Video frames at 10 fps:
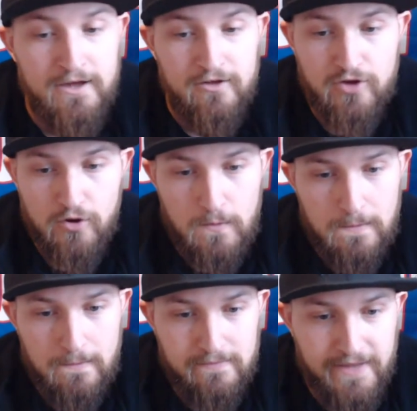So
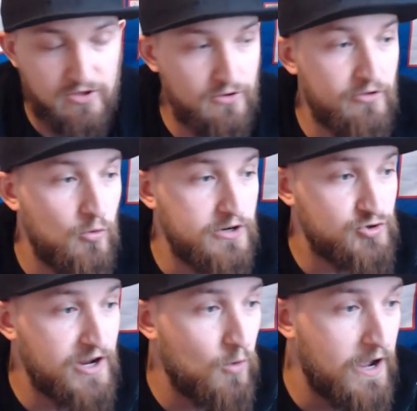that's another one,
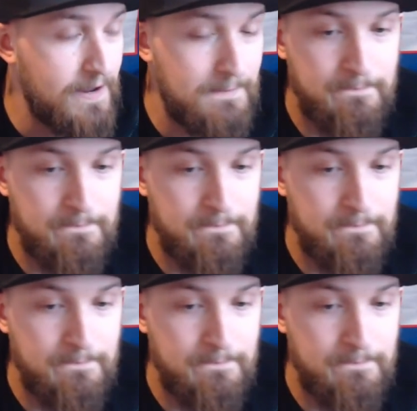Trey White.